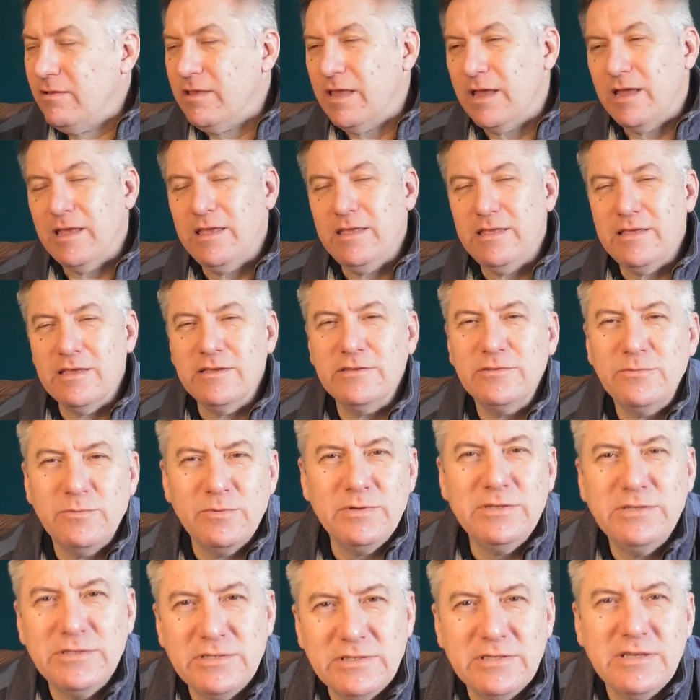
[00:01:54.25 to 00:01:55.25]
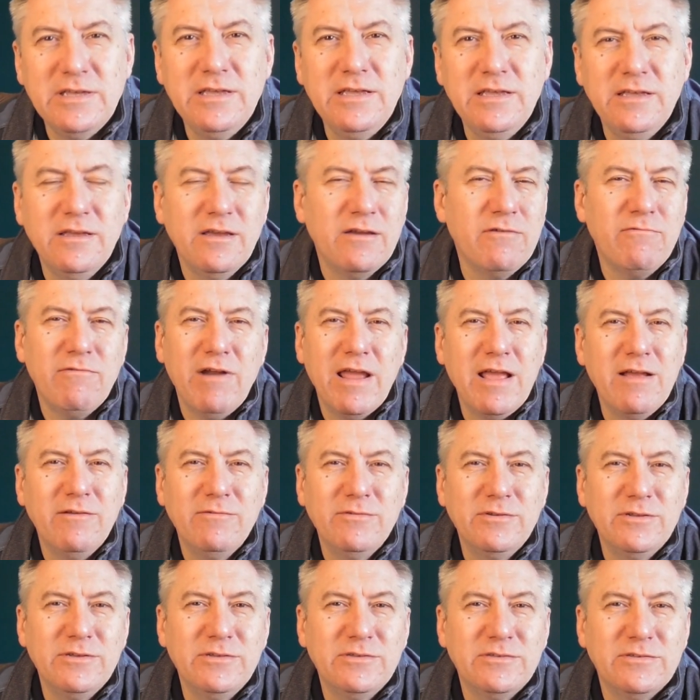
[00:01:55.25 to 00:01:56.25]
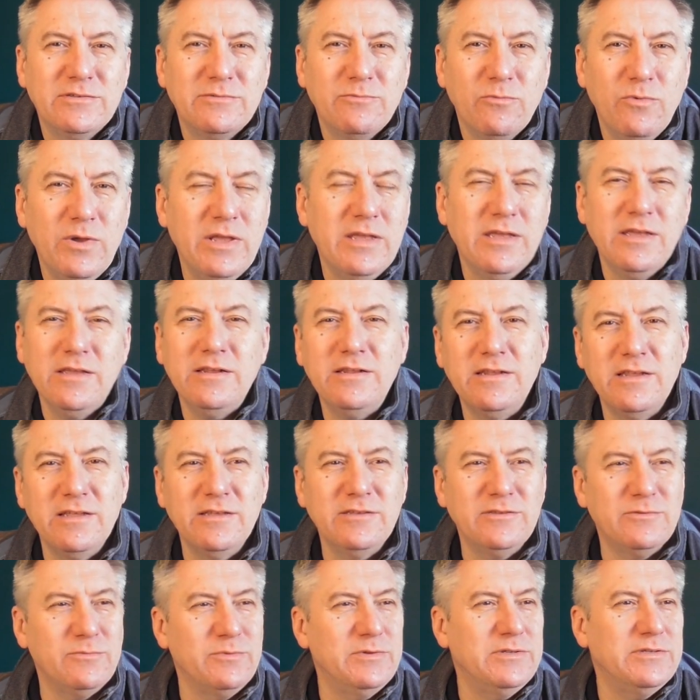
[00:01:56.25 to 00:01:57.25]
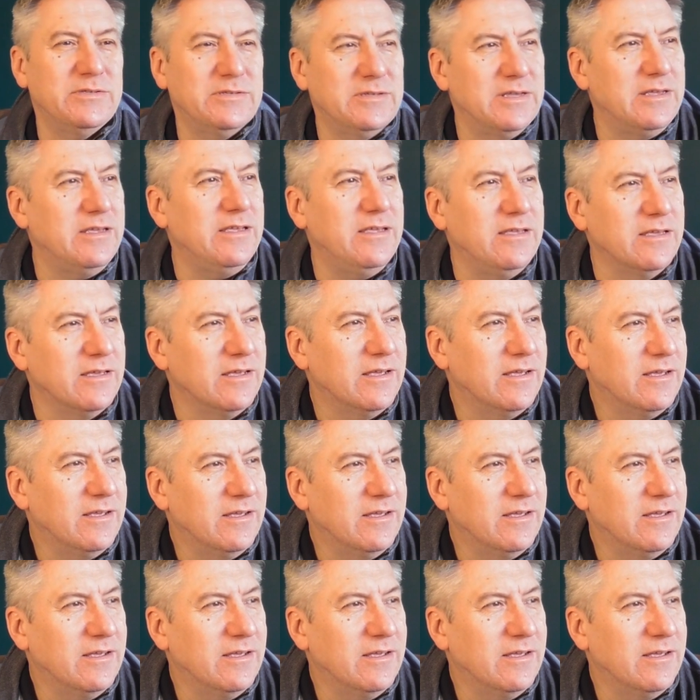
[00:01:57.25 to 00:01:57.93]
okay, yes, we see around us wickedness, we see